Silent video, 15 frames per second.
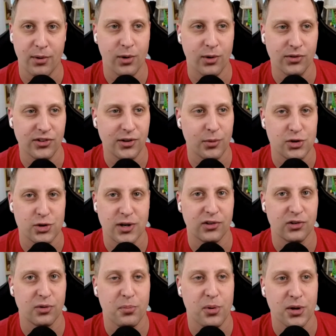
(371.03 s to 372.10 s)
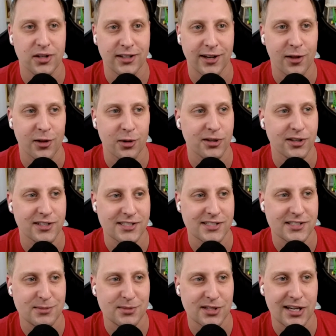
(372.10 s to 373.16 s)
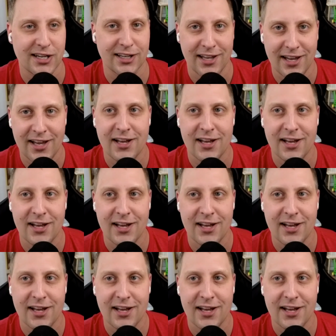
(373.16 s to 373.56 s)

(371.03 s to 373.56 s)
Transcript: hole and see what you guys are putting together because it seems like